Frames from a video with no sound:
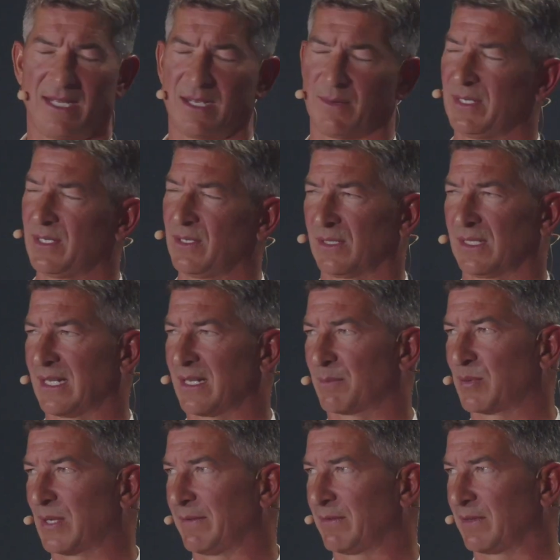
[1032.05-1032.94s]
Yeah, we do a
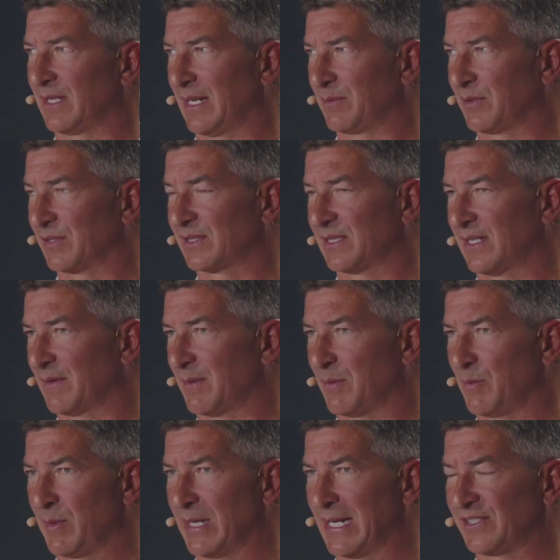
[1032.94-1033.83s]
lot of private label
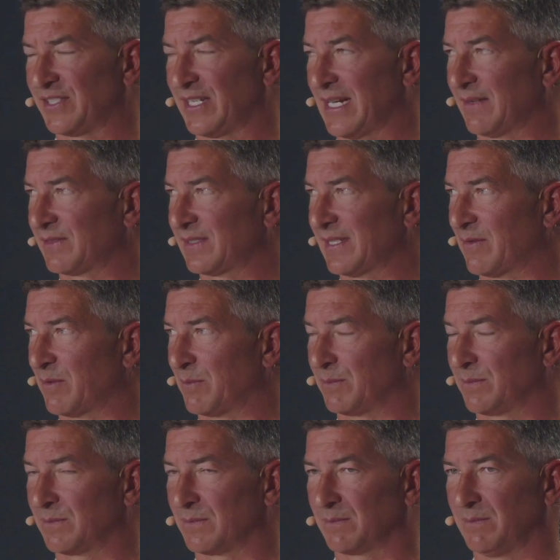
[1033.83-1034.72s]
stuff. I mean, we actually have
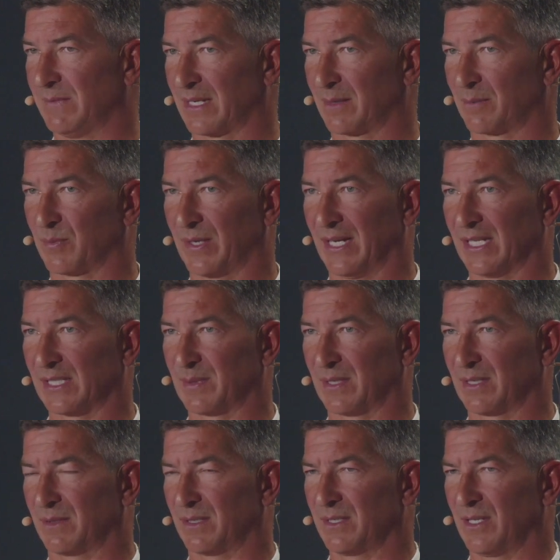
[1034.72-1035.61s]
7 meta
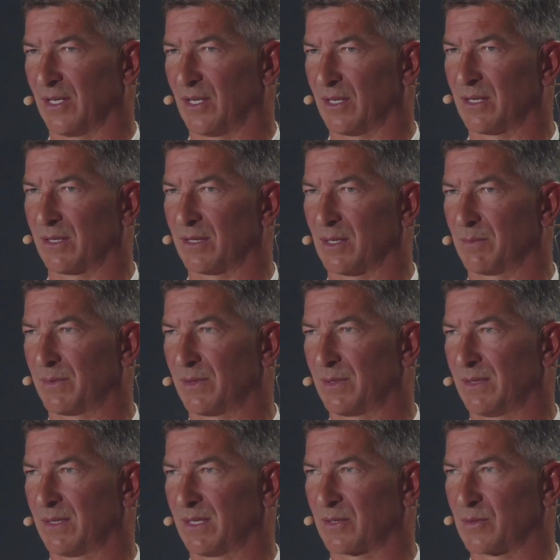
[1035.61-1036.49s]
brands, but
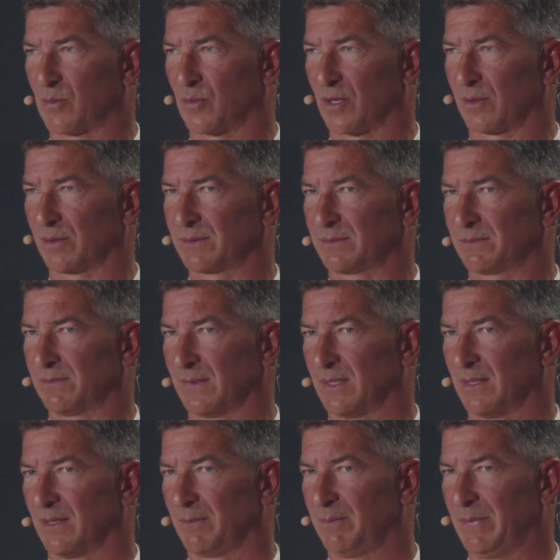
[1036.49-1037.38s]
the core
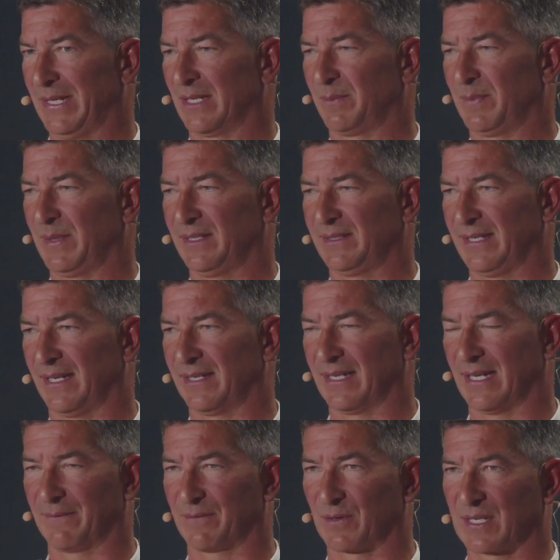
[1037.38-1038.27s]
B2B
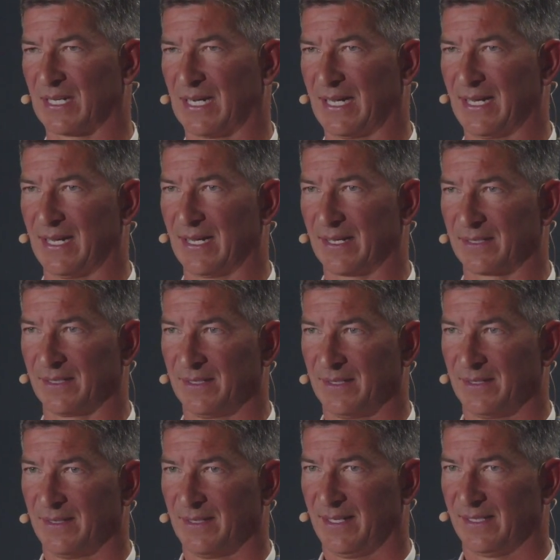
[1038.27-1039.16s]
DNA for KAYAK
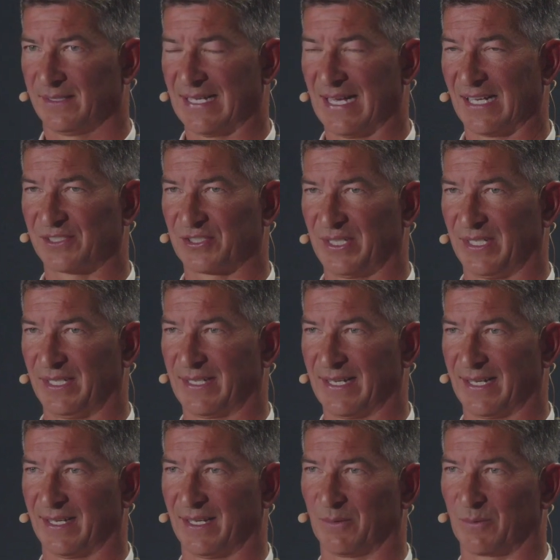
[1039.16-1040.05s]
is actually
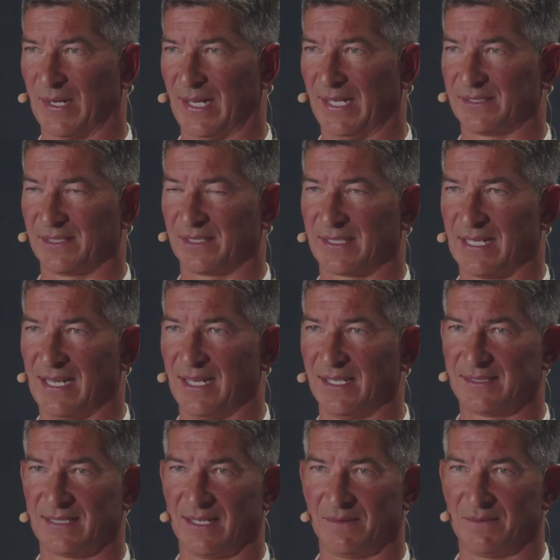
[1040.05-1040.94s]
getting rates and
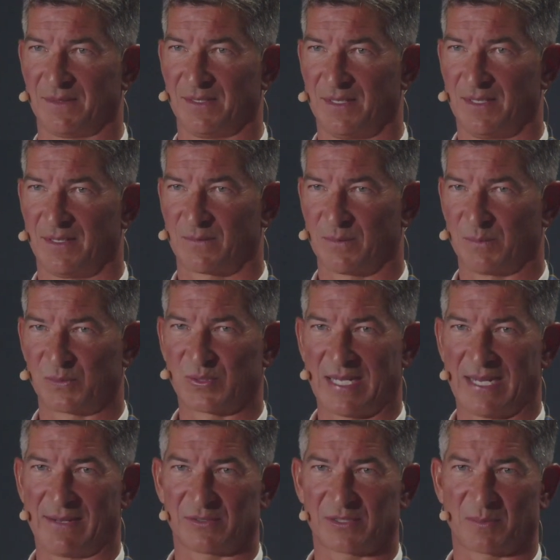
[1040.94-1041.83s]
content from
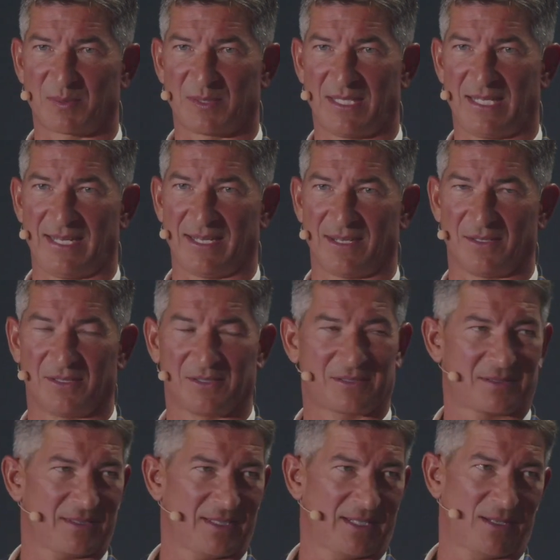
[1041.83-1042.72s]
travel
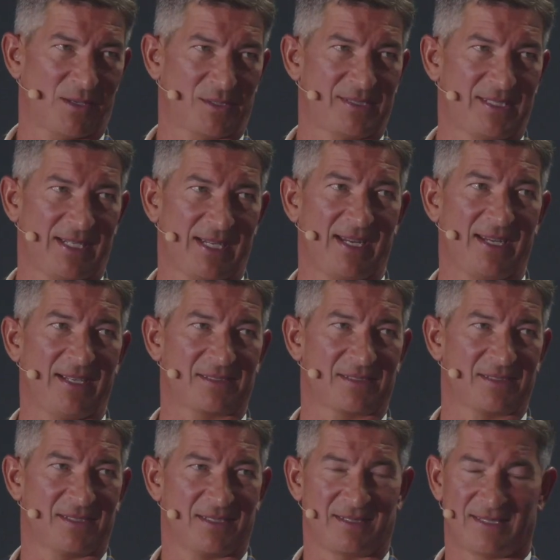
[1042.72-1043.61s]
suppliers and
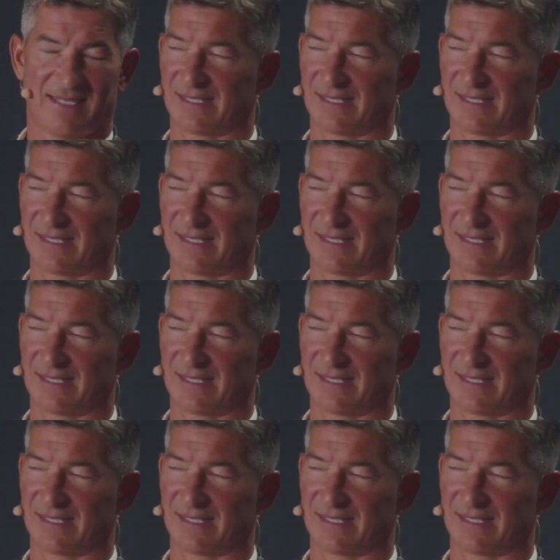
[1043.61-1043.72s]
OTAs.